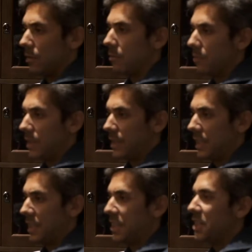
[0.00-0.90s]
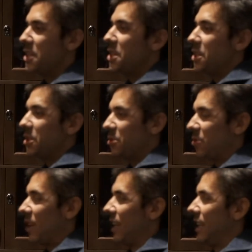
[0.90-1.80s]
always
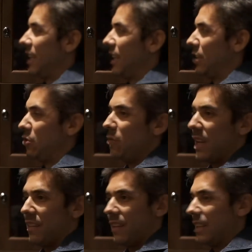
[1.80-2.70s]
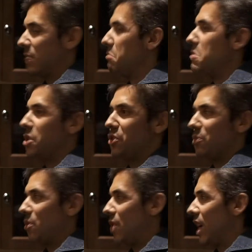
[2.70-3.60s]
trying to make things much
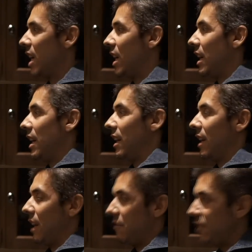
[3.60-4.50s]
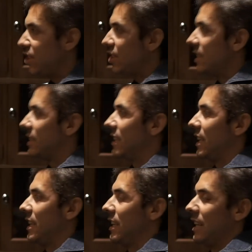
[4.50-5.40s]
more efficient
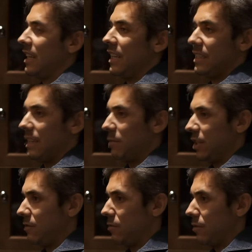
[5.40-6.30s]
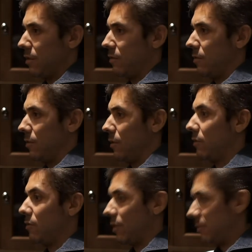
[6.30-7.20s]
and less damaging for
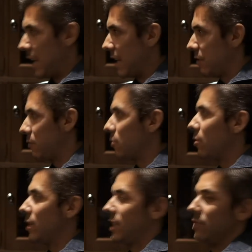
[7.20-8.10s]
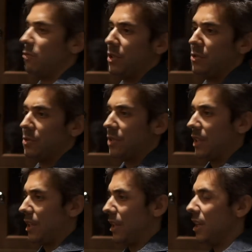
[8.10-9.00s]
the planet, of course. And we use
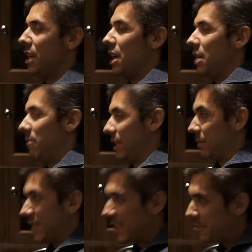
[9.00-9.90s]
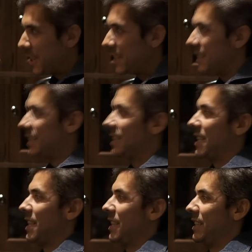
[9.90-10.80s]
better materials
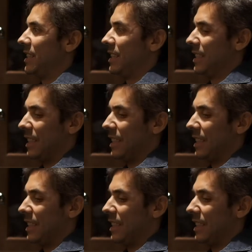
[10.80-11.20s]
and